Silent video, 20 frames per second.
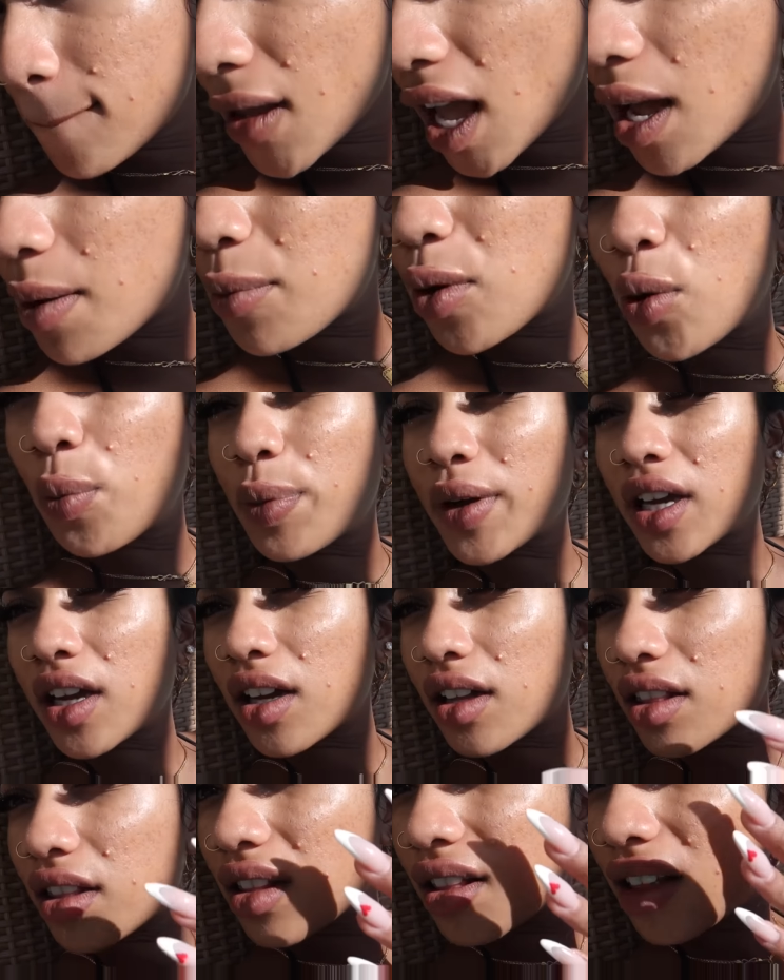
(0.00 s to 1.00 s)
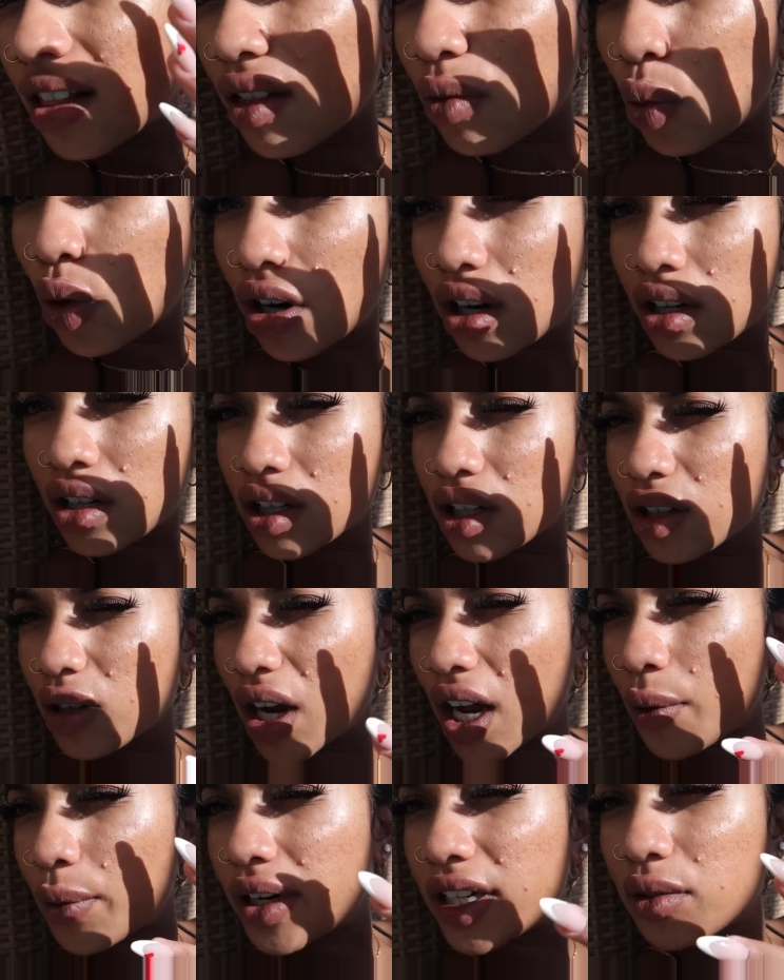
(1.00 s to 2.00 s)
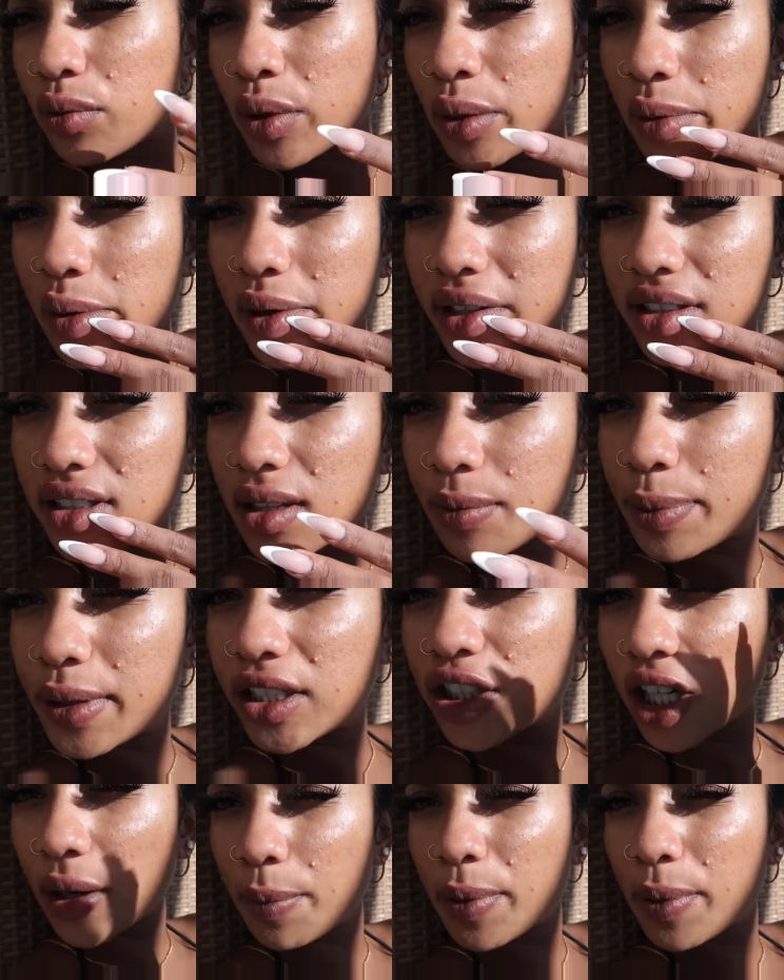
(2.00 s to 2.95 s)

I'm hoping this water, when we went to the beach, I